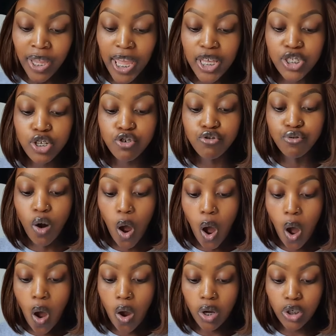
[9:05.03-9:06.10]
Is it
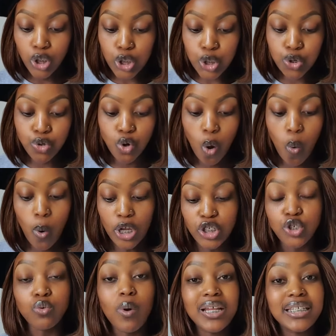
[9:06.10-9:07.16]
wrong to know
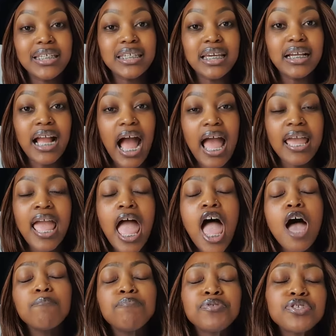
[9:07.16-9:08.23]
what you want in a guy?
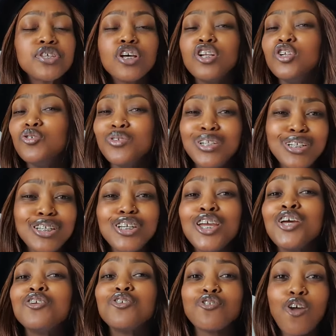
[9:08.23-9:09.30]

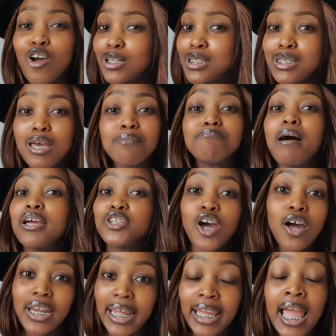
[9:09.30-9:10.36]
Absolutely not, my
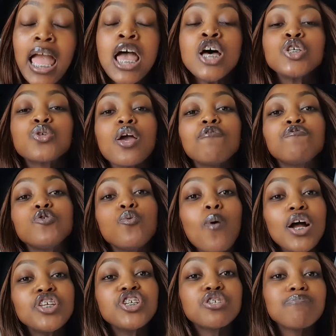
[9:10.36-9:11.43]
darling. So if you
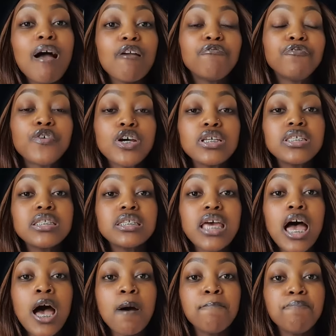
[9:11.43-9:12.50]
watched my first
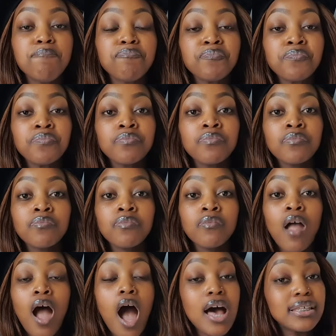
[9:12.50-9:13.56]

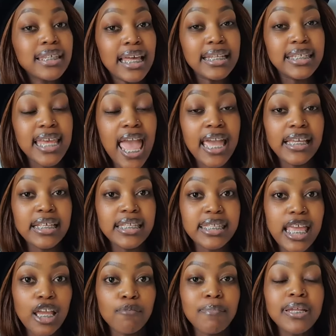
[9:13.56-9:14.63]
Ask Aunty Agy
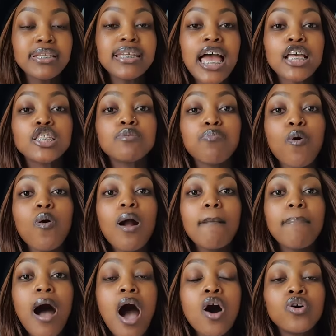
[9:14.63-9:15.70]
segment, I spoke
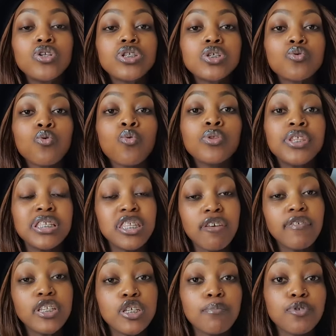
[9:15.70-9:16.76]
about the
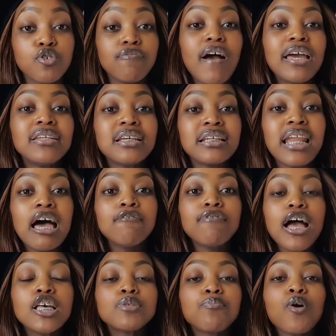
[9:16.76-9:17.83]
7 tips to finding love.
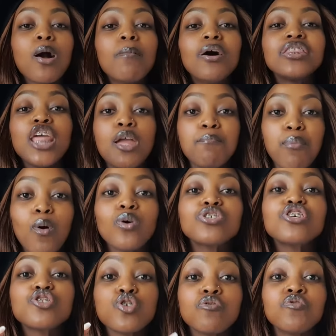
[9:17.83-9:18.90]
I spoke about the
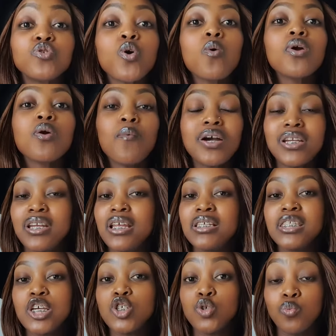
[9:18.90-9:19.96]
importance of knowing what it is
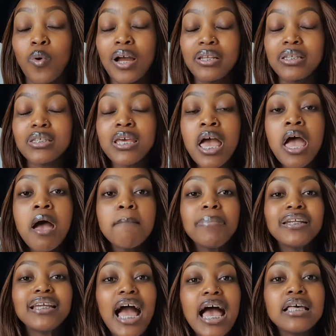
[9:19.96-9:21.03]
that you want.
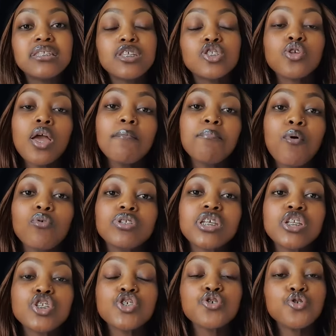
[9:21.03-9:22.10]
But guys, it's so
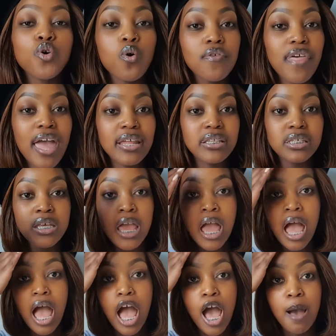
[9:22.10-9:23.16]
important to know that
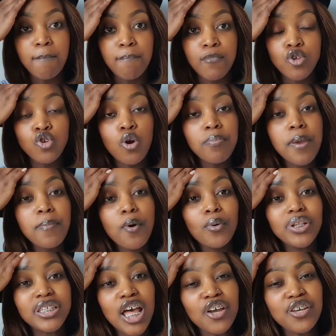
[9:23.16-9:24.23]
You know, people
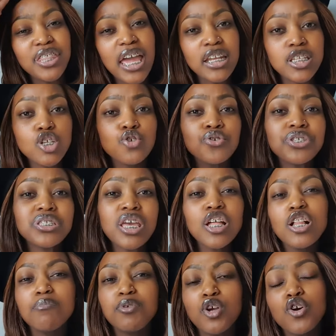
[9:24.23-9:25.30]
will tell you that you're
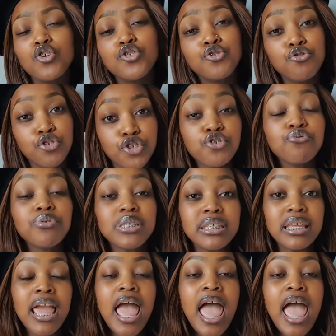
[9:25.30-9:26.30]
single because you're choosy.